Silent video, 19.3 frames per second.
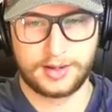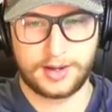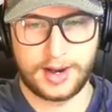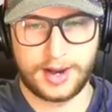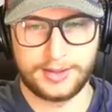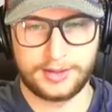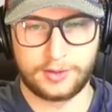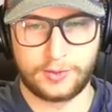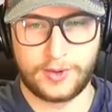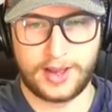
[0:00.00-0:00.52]

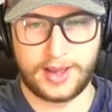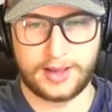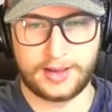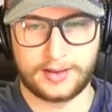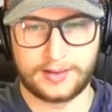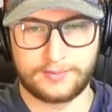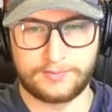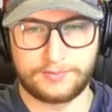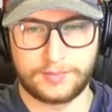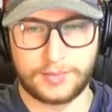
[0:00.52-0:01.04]
Either way,
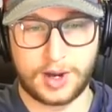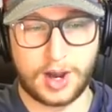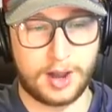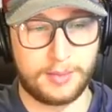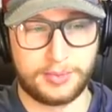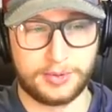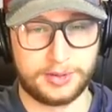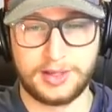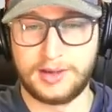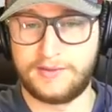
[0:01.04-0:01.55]
I
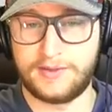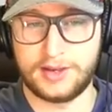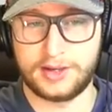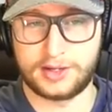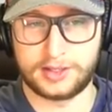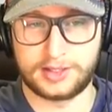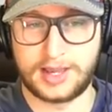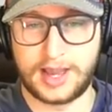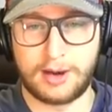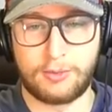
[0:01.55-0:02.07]
believe he
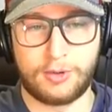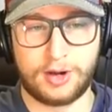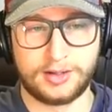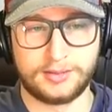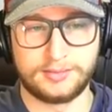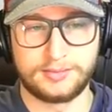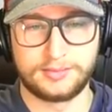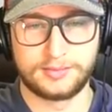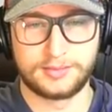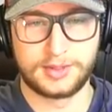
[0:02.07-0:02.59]
could get
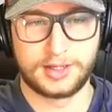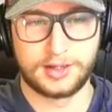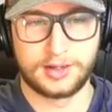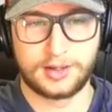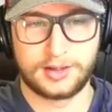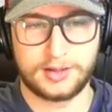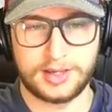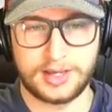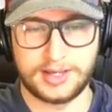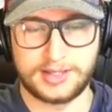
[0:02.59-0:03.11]
one
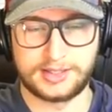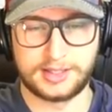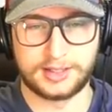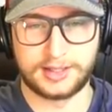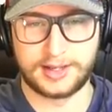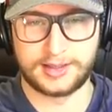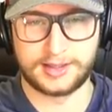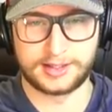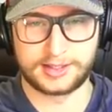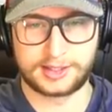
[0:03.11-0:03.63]

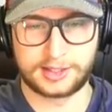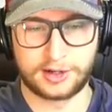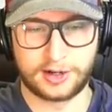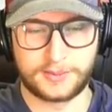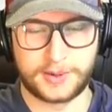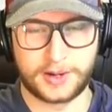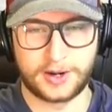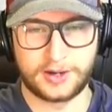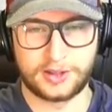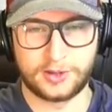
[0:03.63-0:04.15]
easily in this
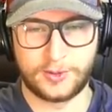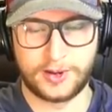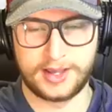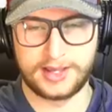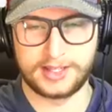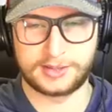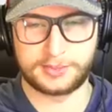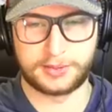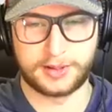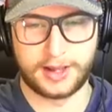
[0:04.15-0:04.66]
third period the way
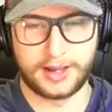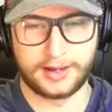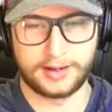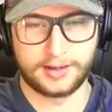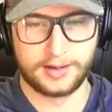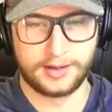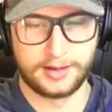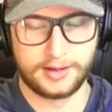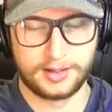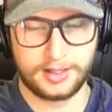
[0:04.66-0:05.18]
he's
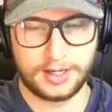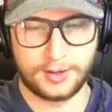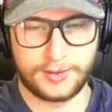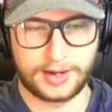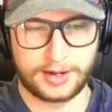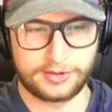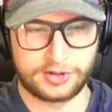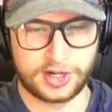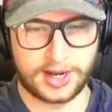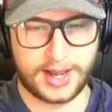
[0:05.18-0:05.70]
playing. Here we
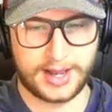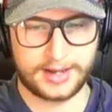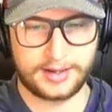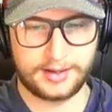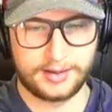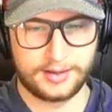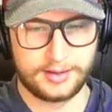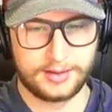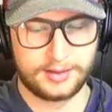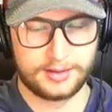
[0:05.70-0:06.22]
go,
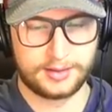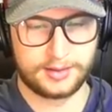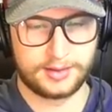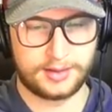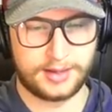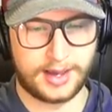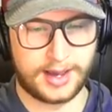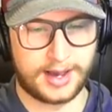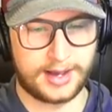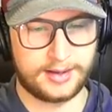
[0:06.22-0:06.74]
Jack.
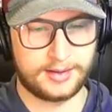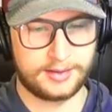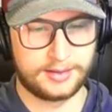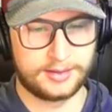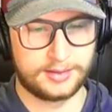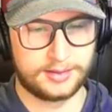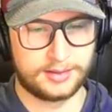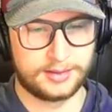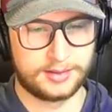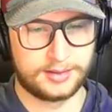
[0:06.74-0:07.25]
Yeah?
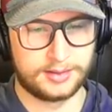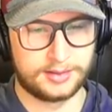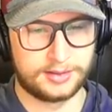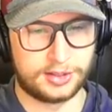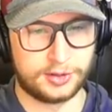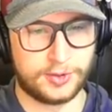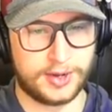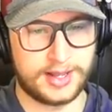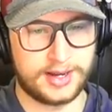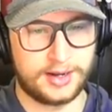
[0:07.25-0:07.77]

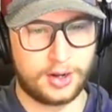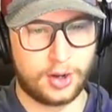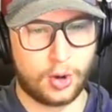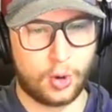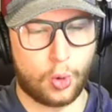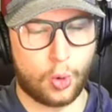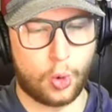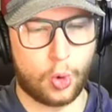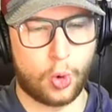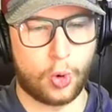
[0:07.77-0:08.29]
Do it?
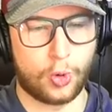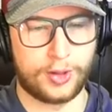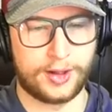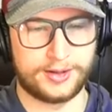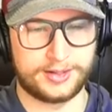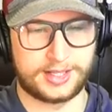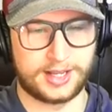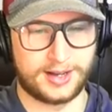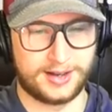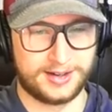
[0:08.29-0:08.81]
Oh, that
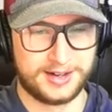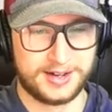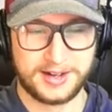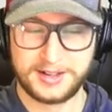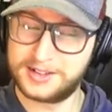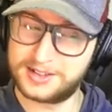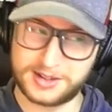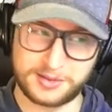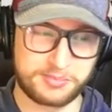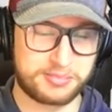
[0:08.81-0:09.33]

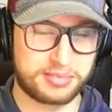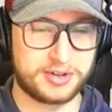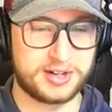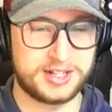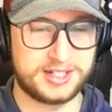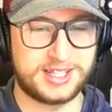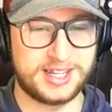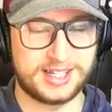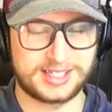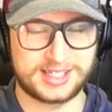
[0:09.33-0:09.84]
was a
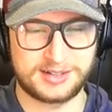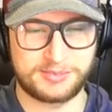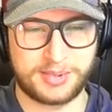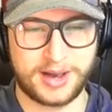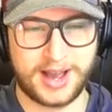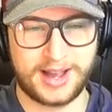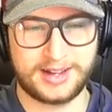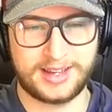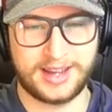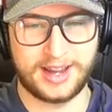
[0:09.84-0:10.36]
pretty decent
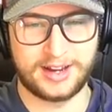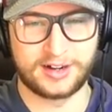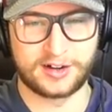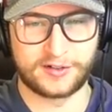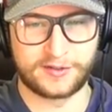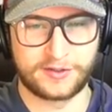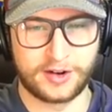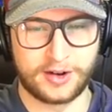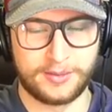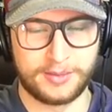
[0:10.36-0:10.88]

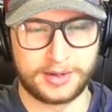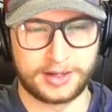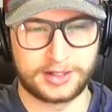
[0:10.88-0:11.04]
backhander from